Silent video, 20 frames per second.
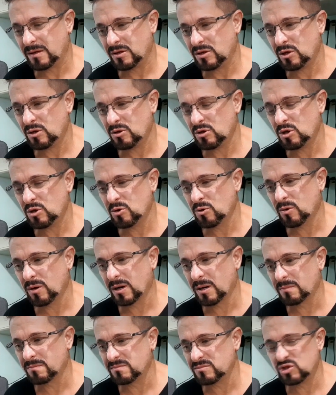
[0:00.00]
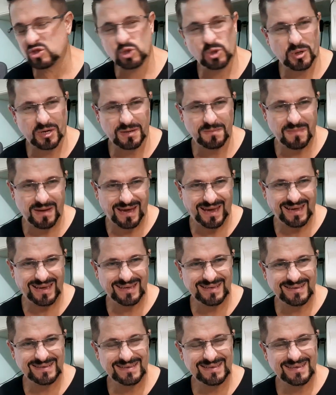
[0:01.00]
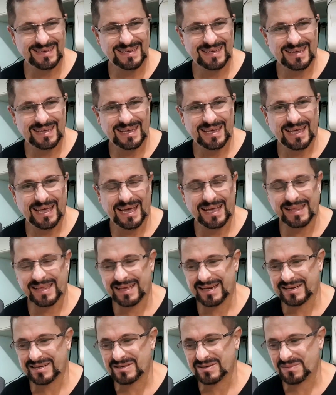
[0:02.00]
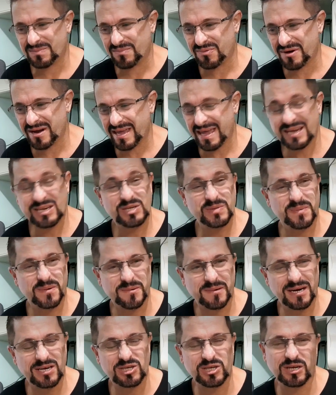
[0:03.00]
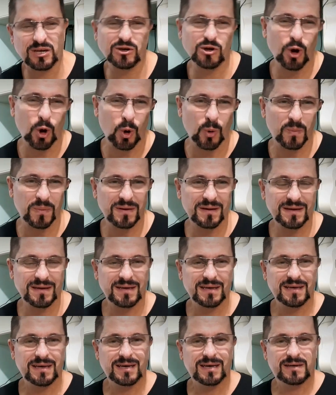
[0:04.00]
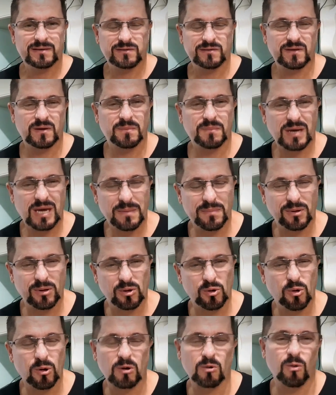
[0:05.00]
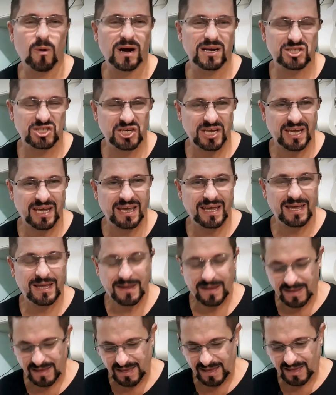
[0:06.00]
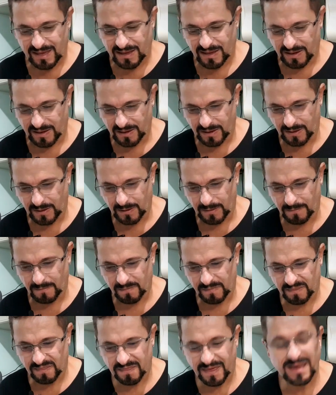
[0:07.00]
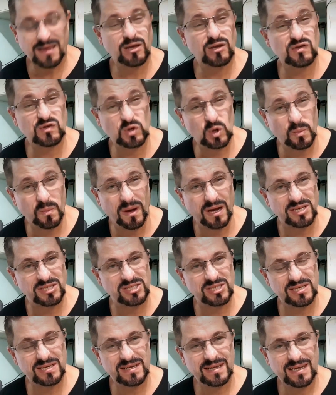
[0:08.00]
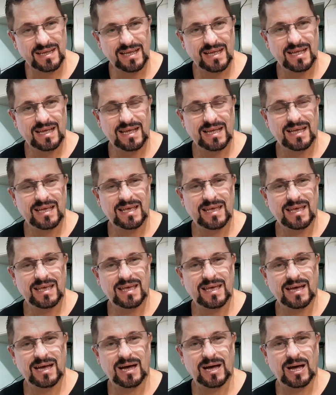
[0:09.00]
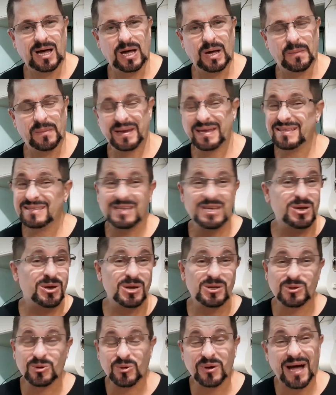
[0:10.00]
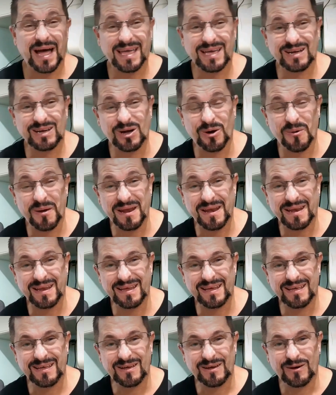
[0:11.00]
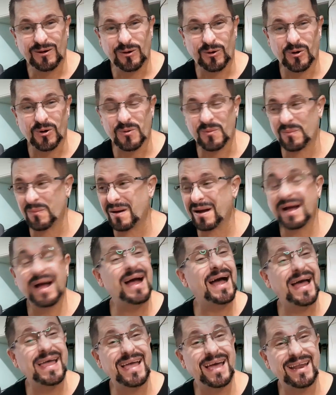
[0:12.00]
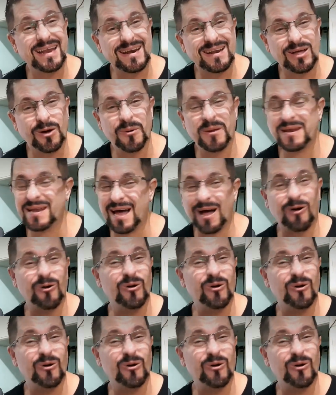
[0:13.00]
you join me and let us bring inspiration and hope the people who are watching. Thank you so much. Hindi ko ito kayang gawin or makakayanan gawin na